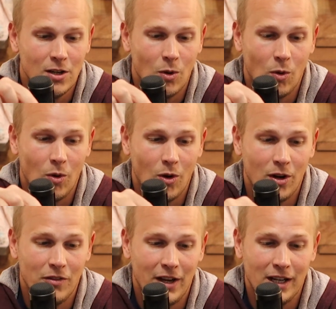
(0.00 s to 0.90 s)

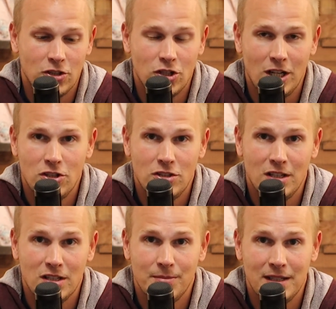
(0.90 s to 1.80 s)
or if I could change
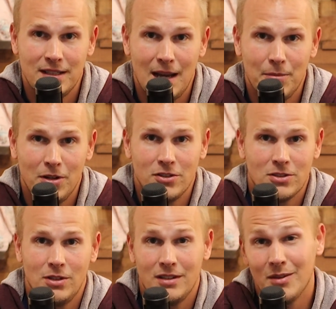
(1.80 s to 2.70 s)
things by tapping on the
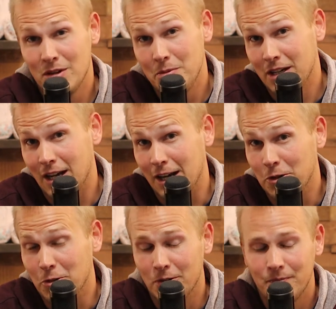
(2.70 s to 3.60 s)
screen, that would have been kind of
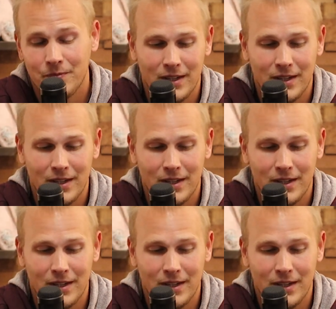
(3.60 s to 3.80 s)
cool.